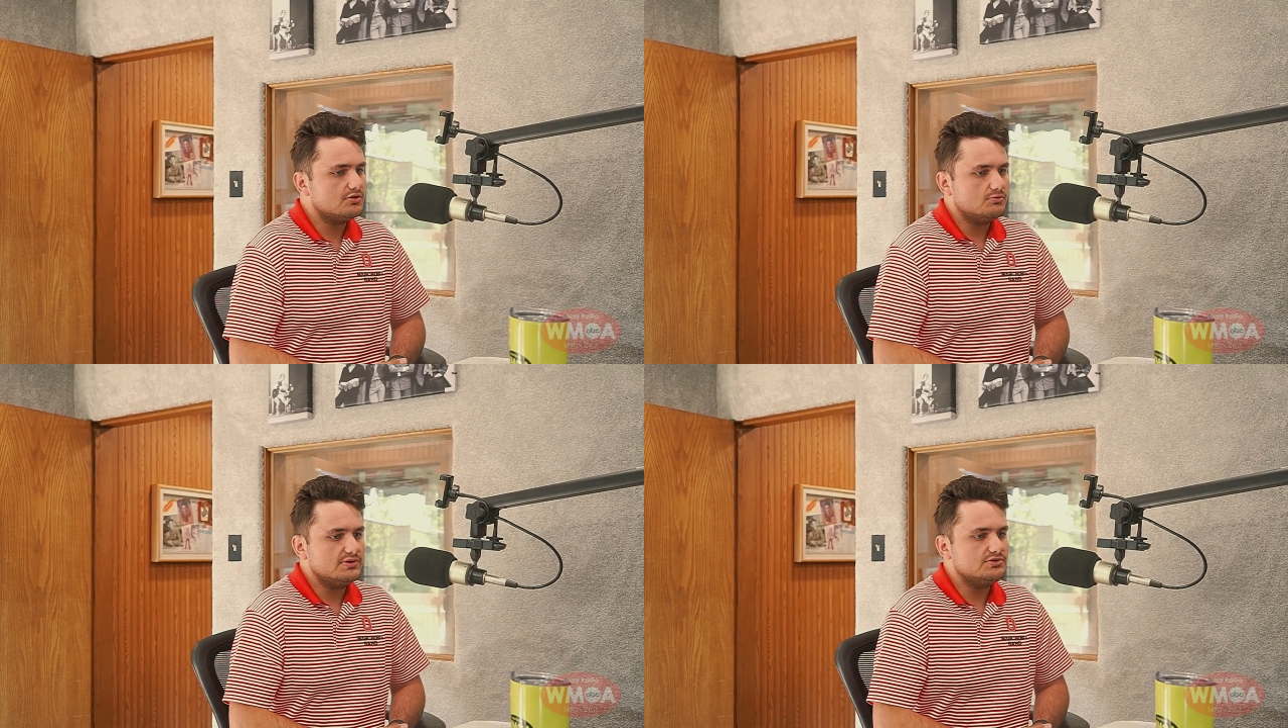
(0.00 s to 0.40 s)

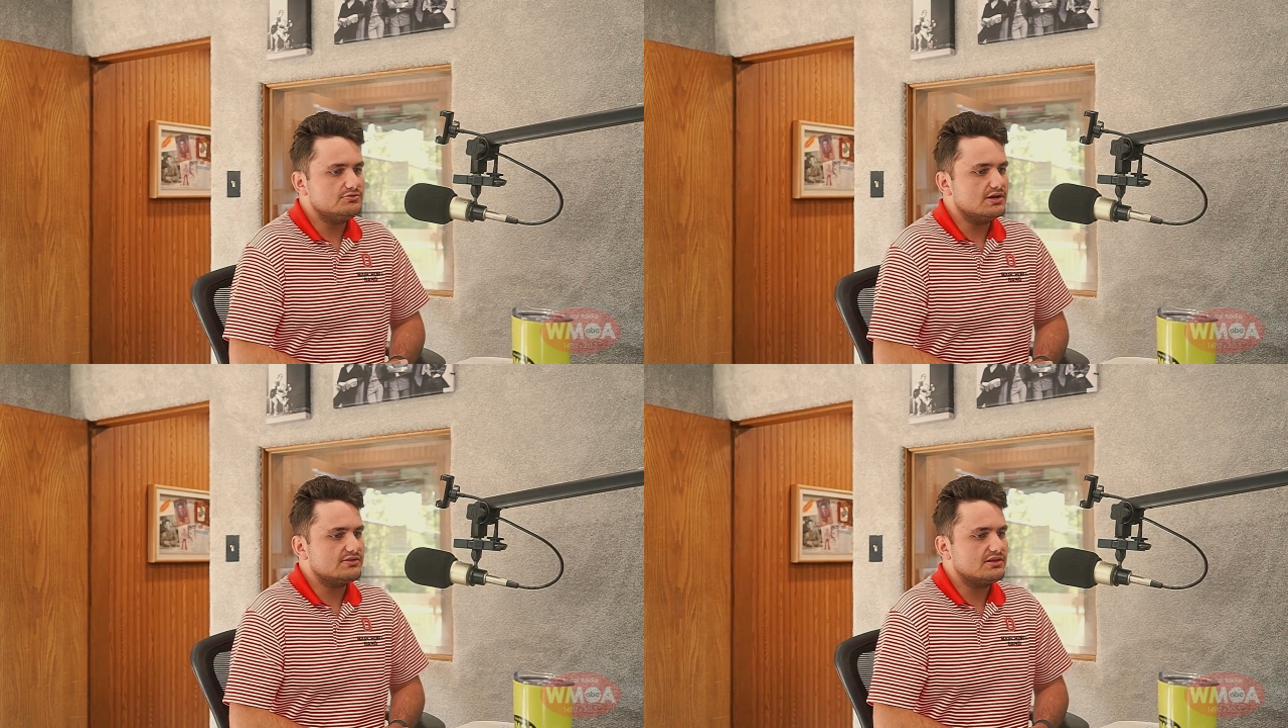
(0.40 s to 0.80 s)
we do
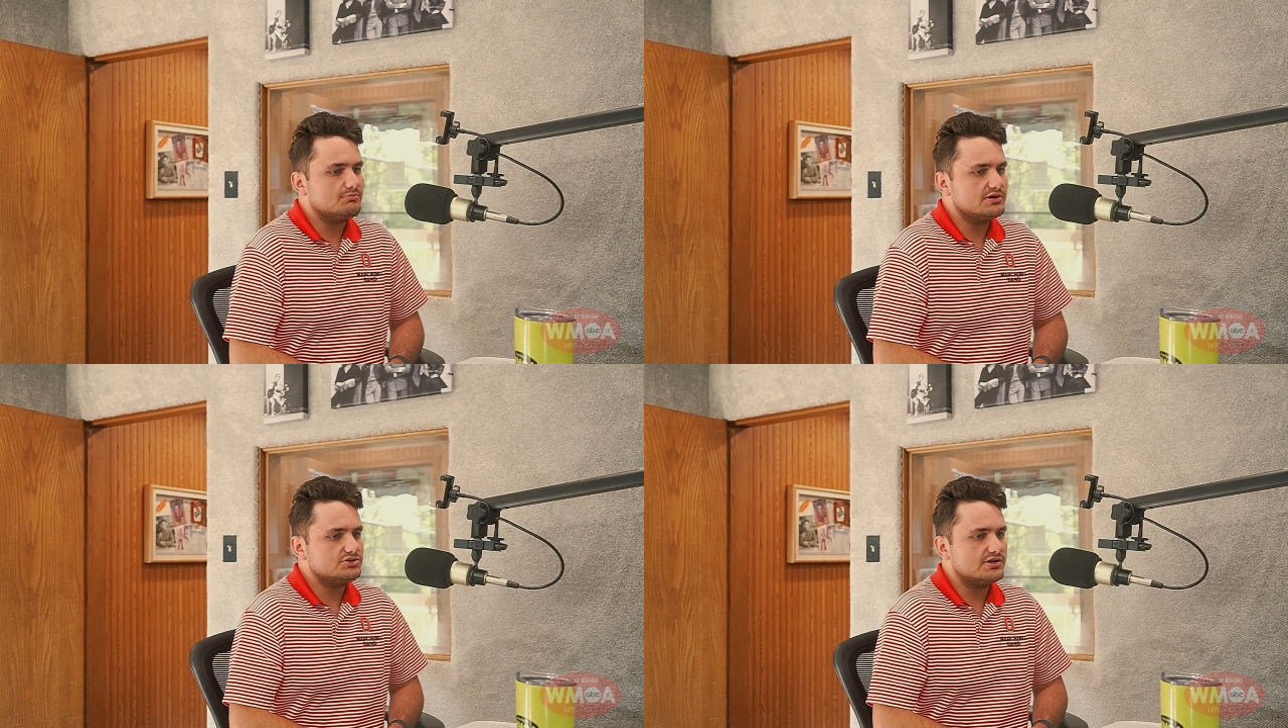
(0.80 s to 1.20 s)
nothing
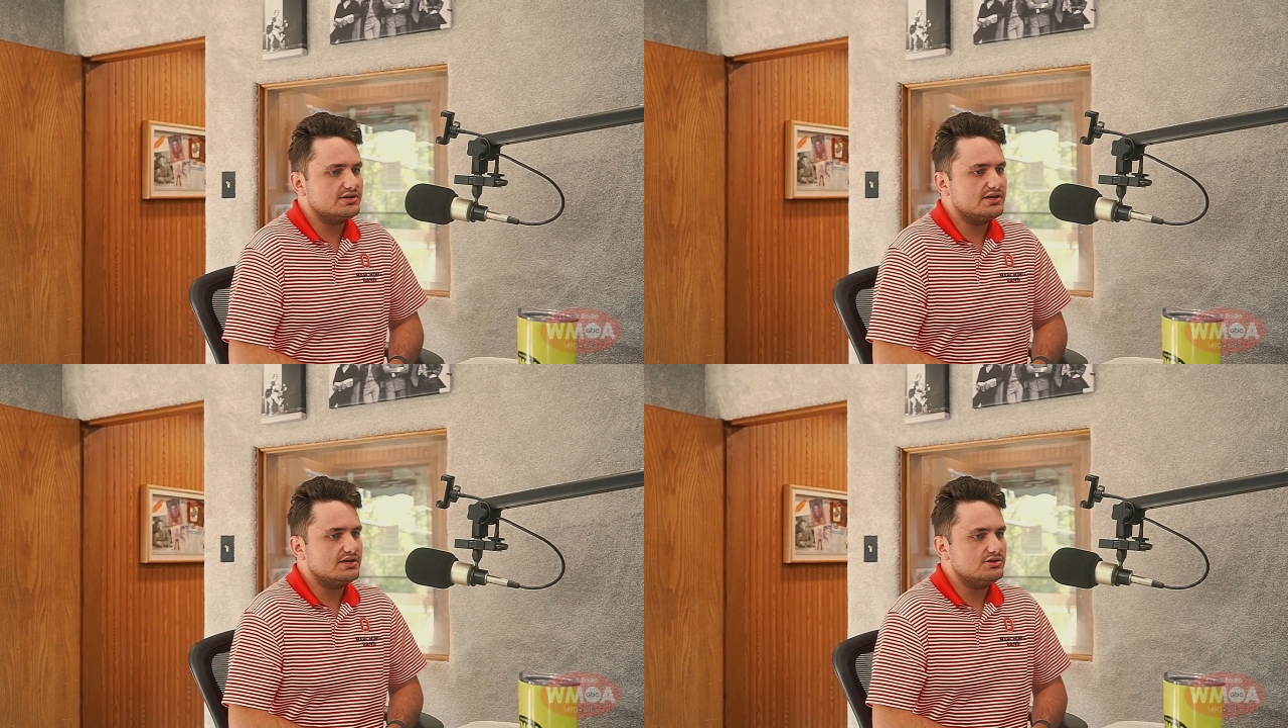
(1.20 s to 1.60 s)
but trying
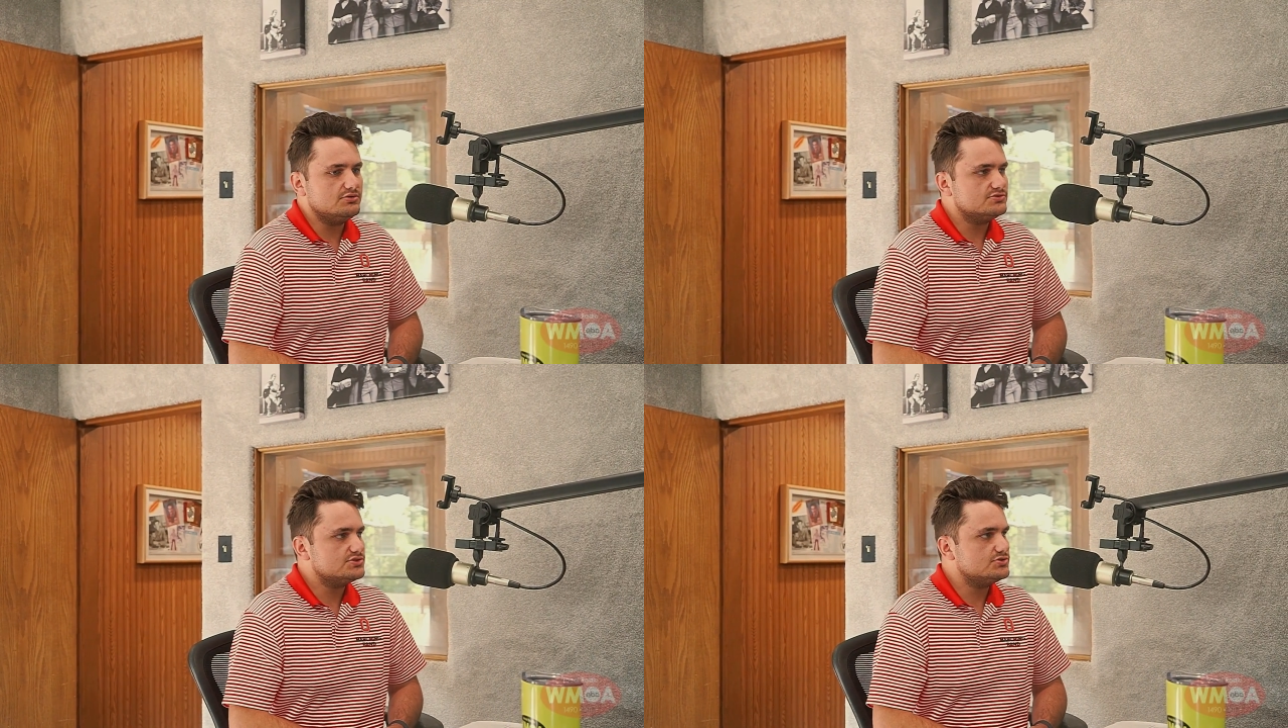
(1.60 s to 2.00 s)
to get
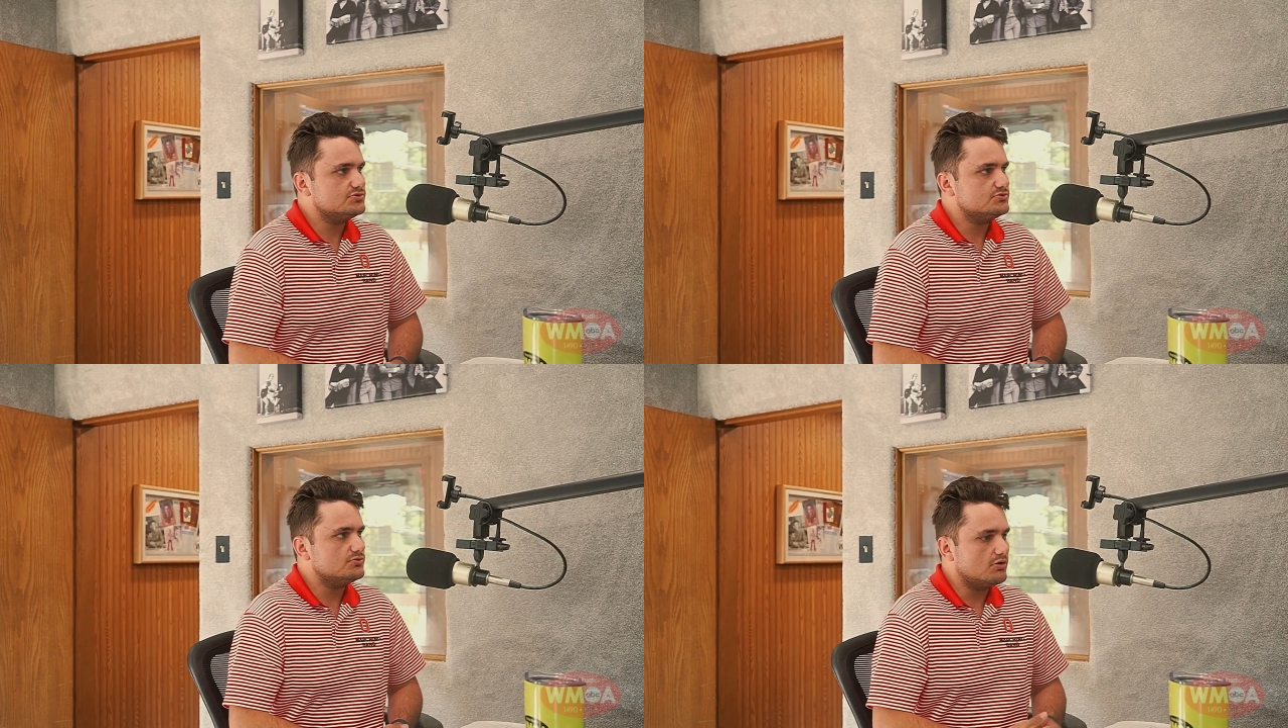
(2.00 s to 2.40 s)
used
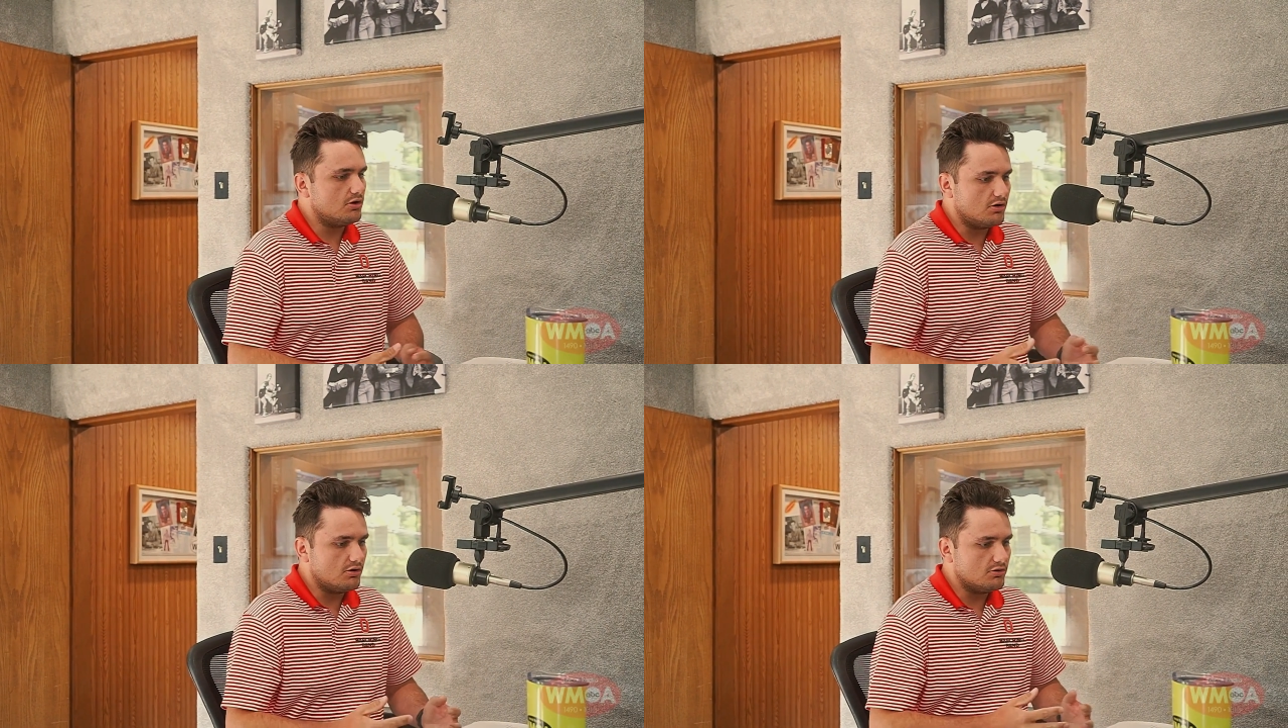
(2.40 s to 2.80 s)
to
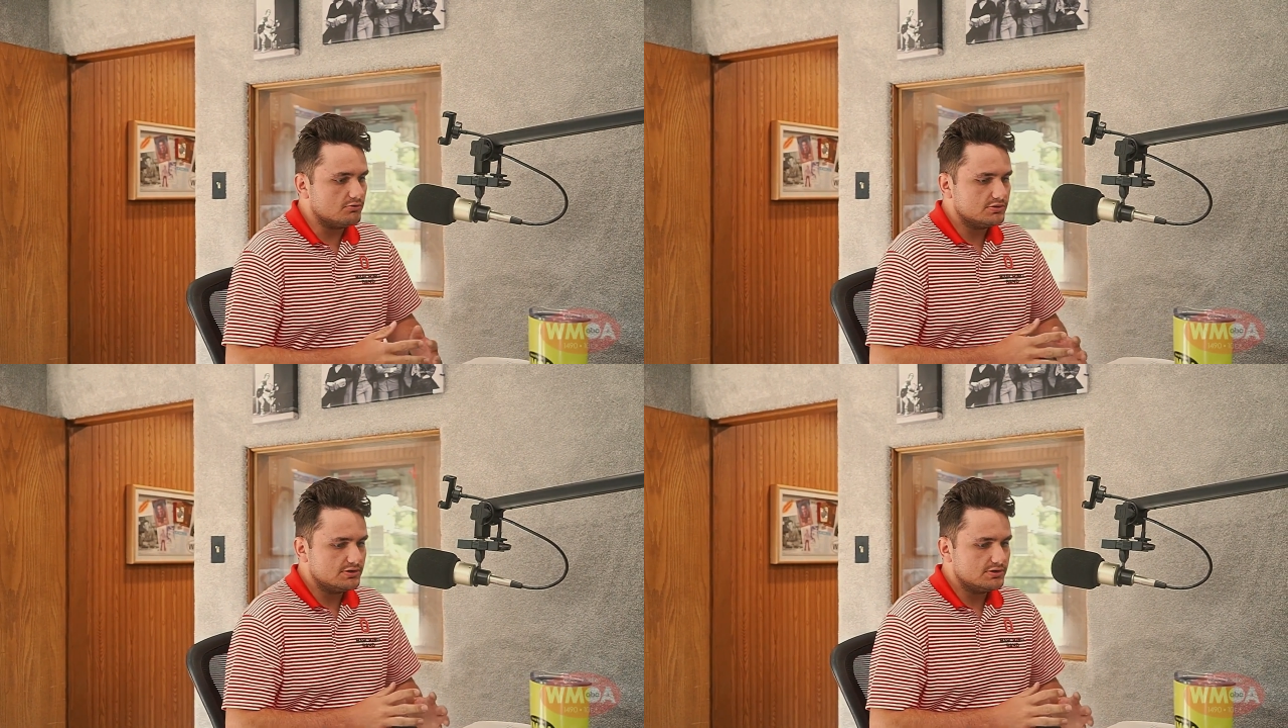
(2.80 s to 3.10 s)
all